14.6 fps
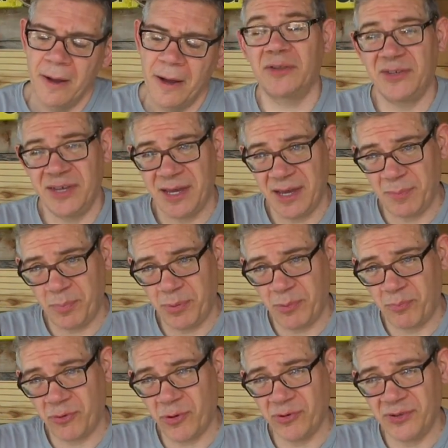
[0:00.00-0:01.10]
The
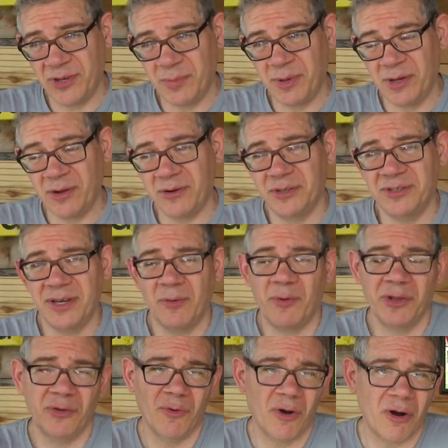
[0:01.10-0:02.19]
pro tip here is that
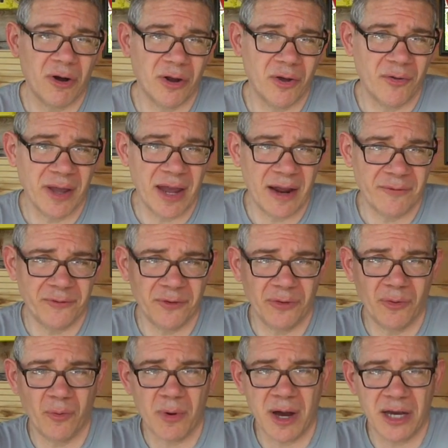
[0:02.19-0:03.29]
when you are going after
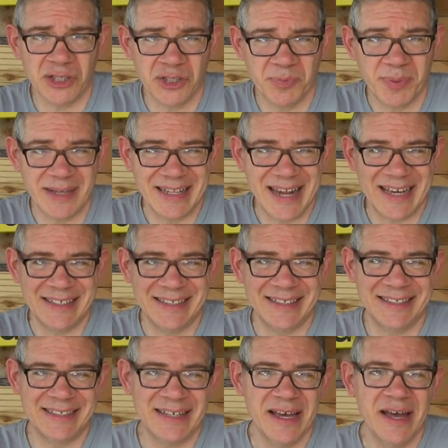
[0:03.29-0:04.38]
the wasp
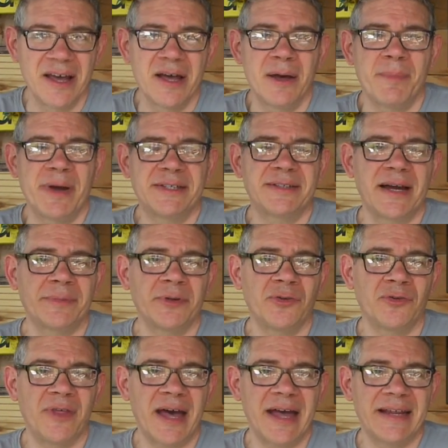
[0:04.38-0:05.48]
nests, best time to
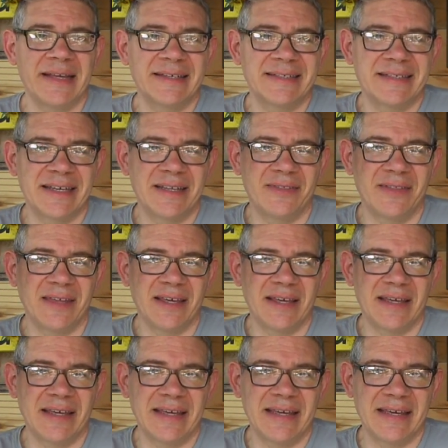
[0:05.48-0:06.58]
do that is in
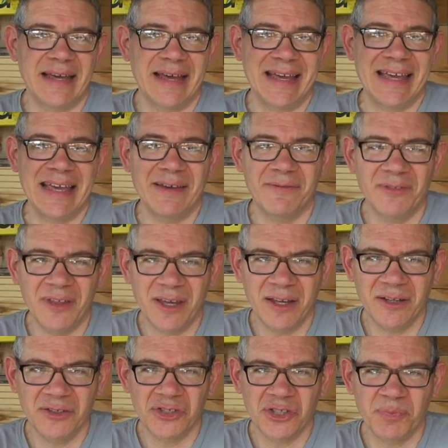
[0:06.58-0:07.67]
the
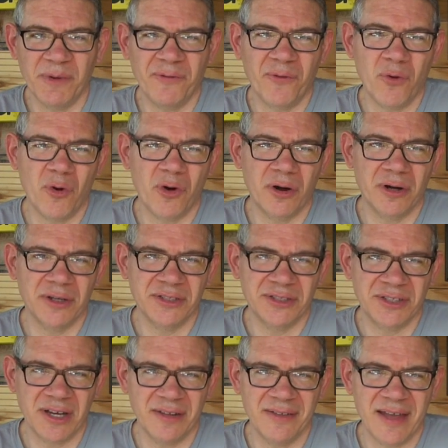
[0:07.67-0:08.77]
evening, just before
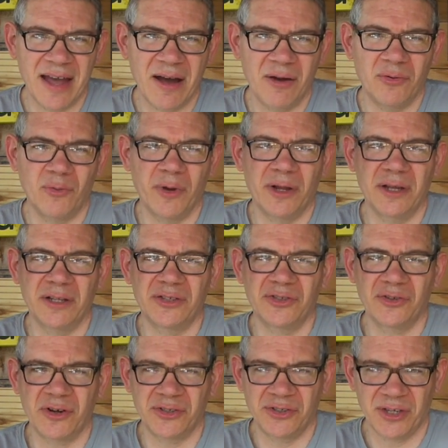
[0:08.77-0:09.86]
sundown, when it
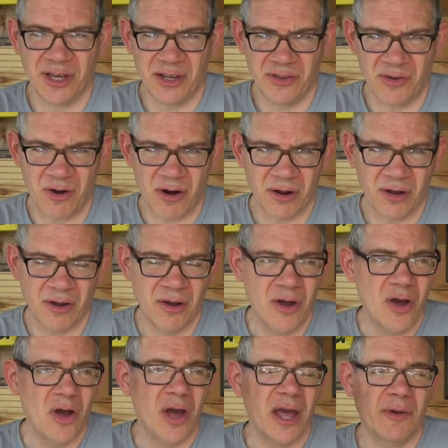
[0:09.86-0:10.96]
starts to get dark
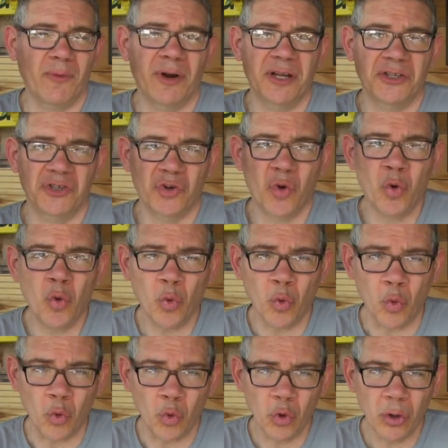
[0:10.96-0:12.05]
and when it's
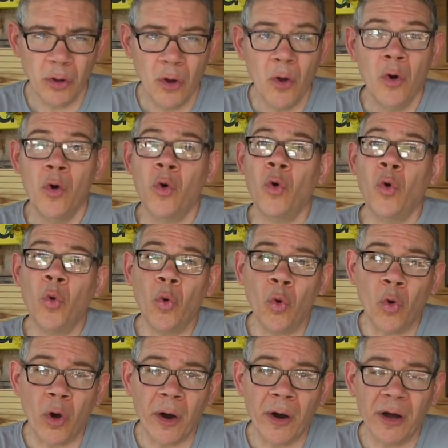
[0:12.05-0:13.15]
cool,
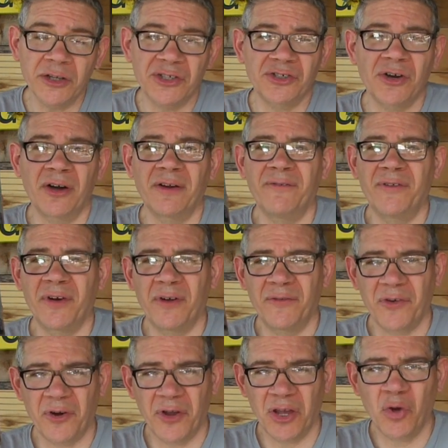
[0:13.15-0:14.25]
or just on a very,
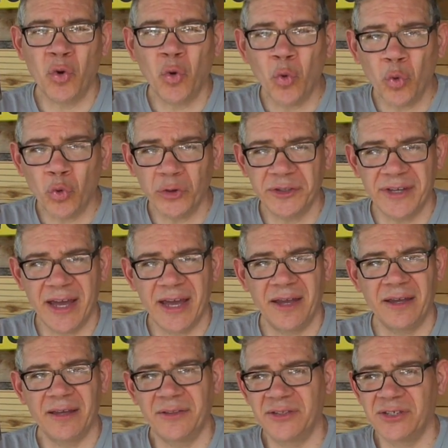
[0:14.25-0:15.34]
very cool
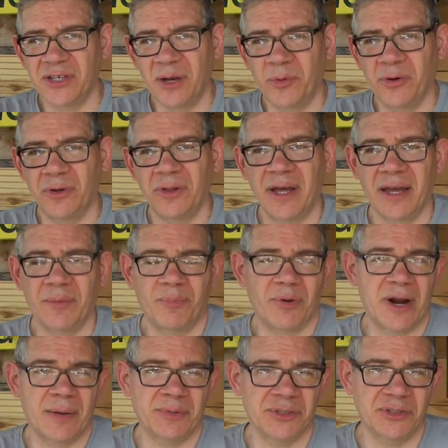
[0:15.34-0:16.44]
day in the summer, like
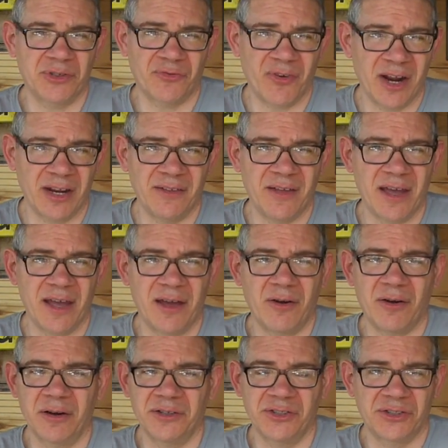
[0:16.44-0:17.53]
perhaps it's a rainy day
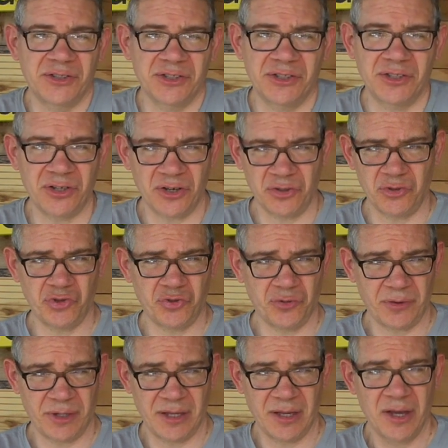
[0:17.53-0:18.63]
or just it's an
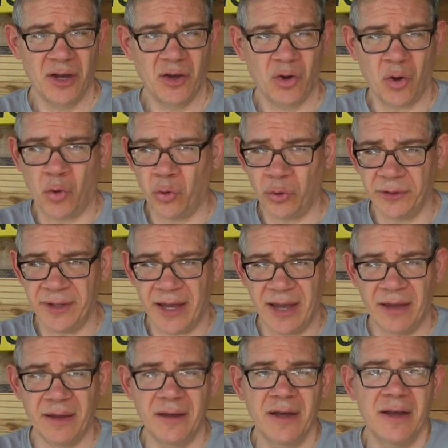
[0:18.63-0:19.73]
unusually cold
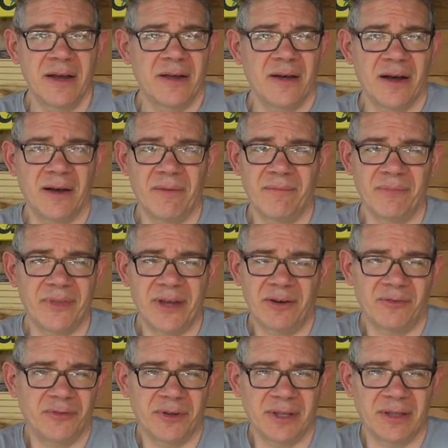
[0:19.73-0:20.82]
day. They
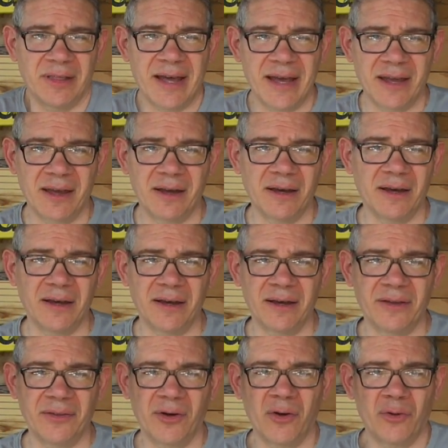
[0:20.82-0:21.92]
don't really like
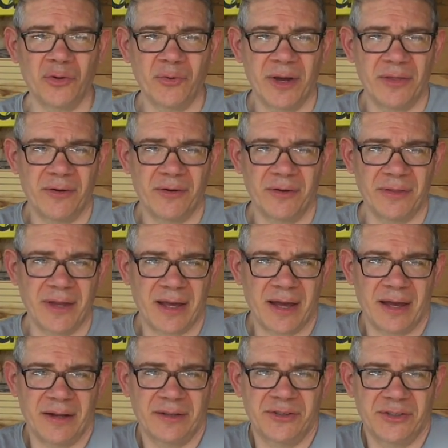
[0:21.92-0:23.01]
the cold weather, and they
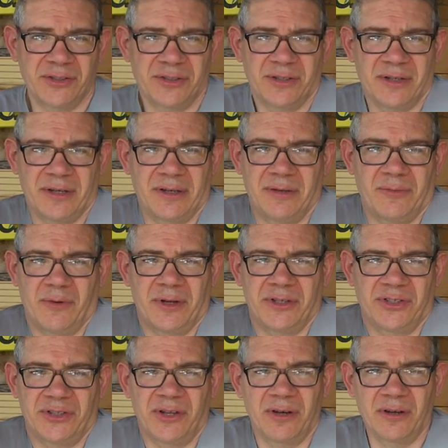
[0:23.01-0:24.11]
kind of just want
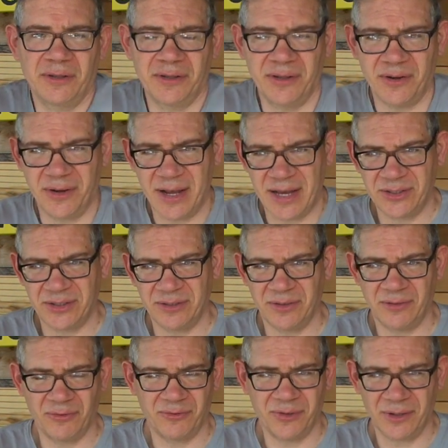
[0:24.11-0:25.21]
to snuggle in their nest and
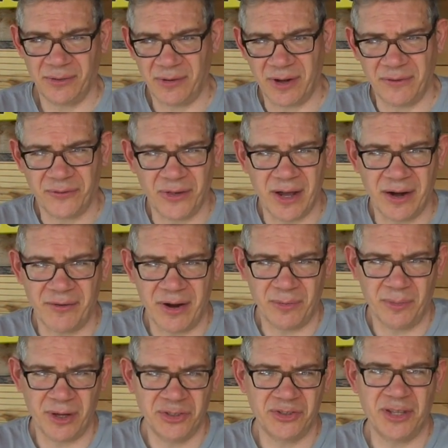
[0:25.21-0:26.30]
don't really want to fly
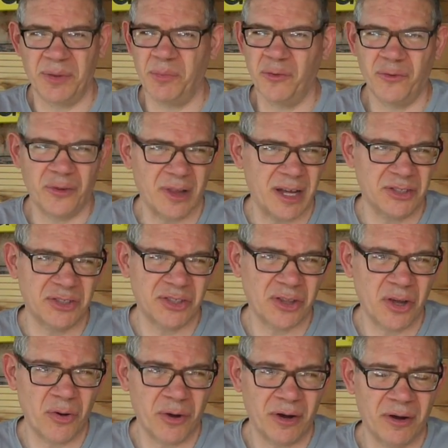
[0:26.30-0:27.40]
around much. They move a lot
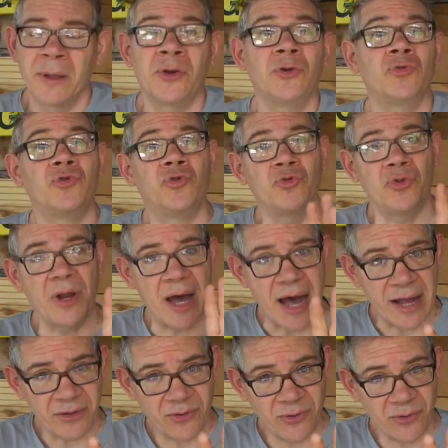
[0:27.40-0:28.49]
slower. You do
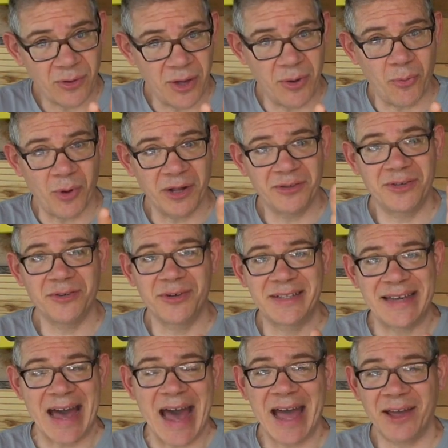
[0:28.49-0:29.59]
not want to
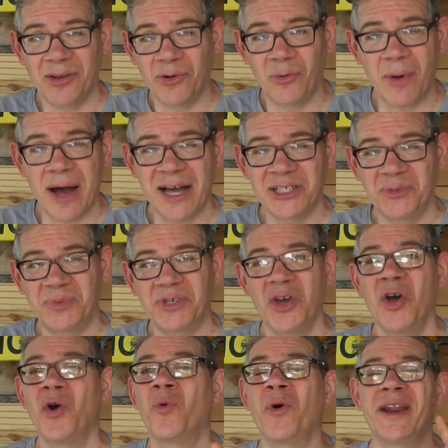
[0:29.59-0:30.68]
attack your wasps
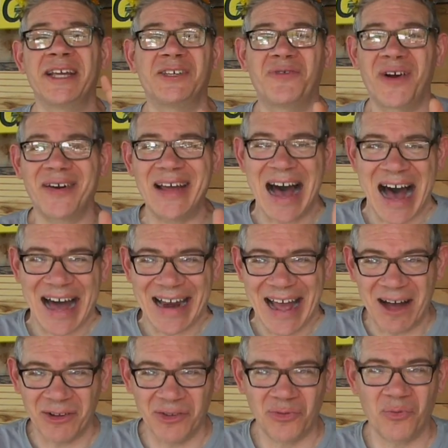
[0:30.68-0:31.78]
when it's very hot
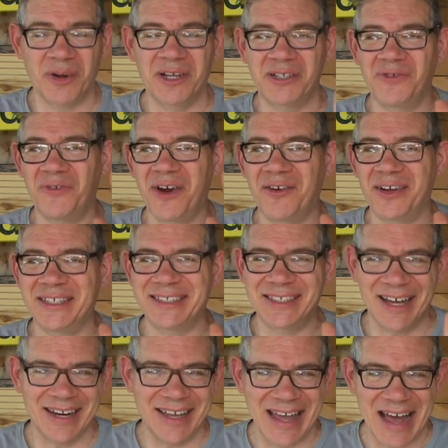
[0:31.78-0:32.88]
out, when it's very
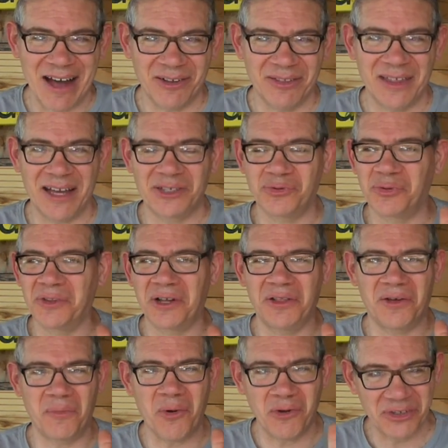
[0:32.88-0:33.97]
sunny out. That's when they're
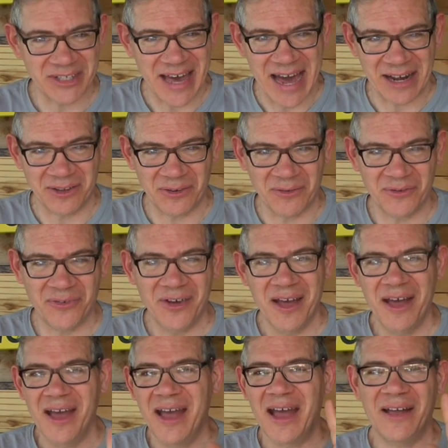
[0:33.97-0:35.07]
the most active,
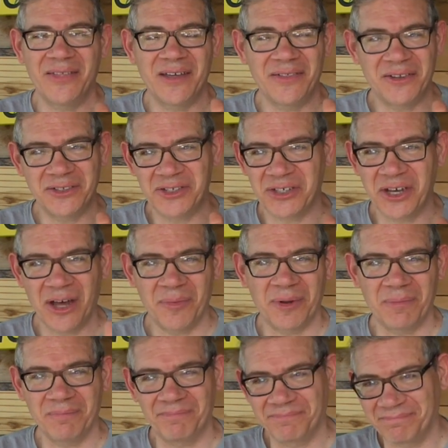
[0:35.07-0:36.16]
and then they'll just come
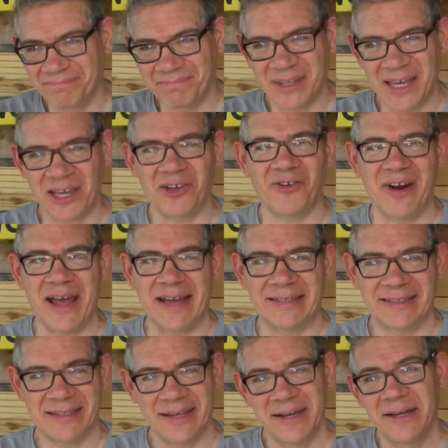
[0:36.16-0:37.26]
and kick your
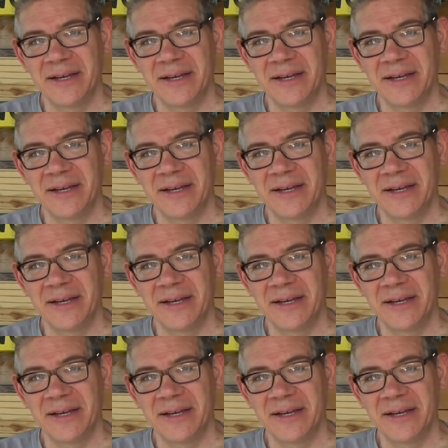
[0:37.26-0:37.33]
ass.